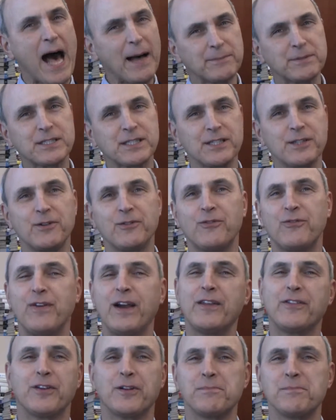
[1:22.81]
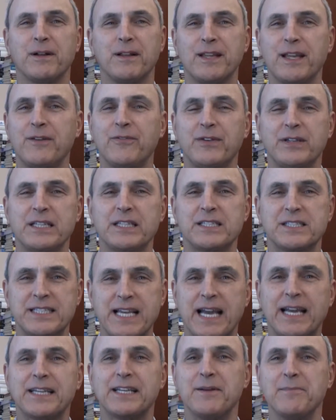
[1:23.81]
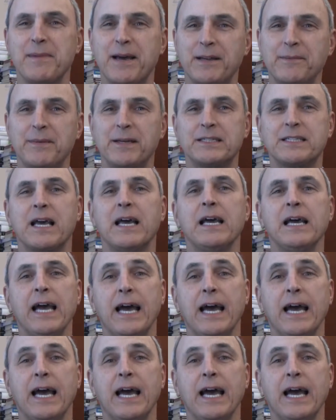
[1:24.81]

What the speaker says: absolute faith and belief in the Second Amendment